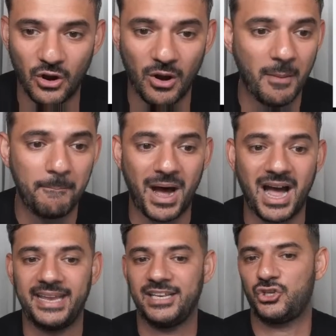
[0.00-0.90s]
a
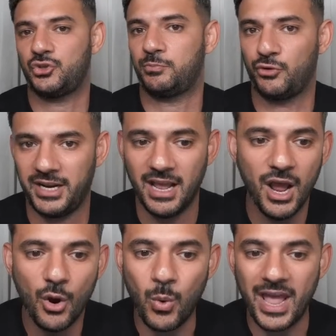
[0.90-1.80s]
buying spree.
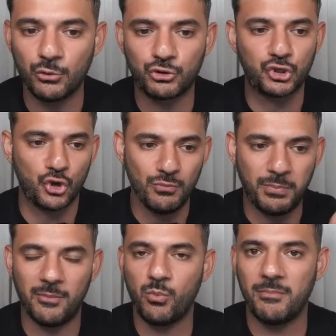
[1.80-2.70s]
Whales scoop
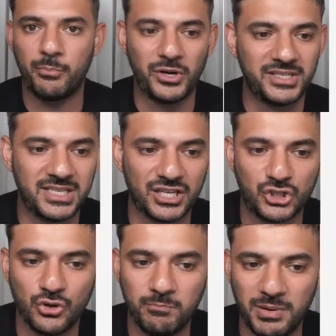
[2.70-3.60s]
up
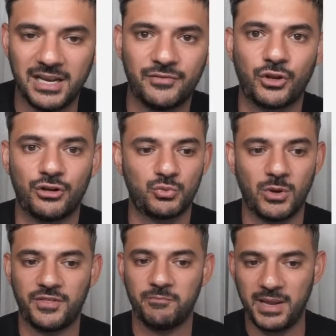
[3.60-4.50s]
$1.62 billion
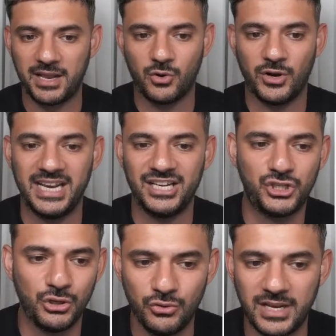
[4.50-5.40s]
worth of Bitcoin in
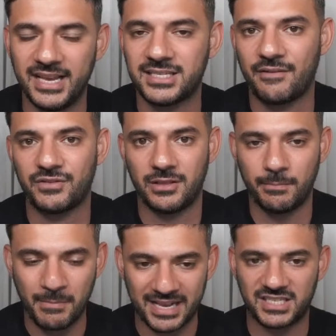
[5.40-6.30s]
2 days after the
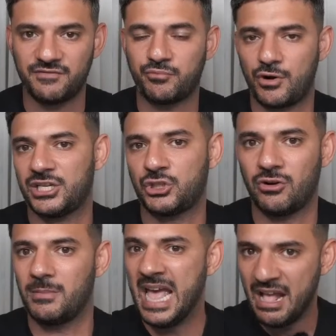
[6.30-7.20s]
massive price
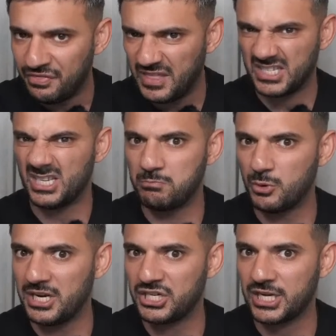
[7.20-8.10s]
drop. This is
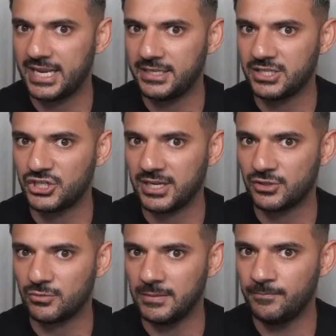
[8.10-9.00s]
bullish, ladies and
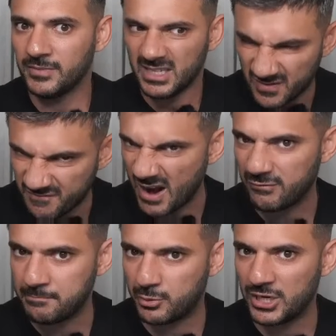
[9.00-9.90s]
gentlemen. It's
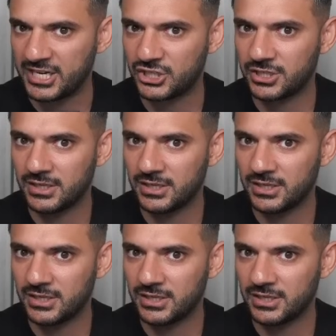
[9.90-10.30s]
very bullish,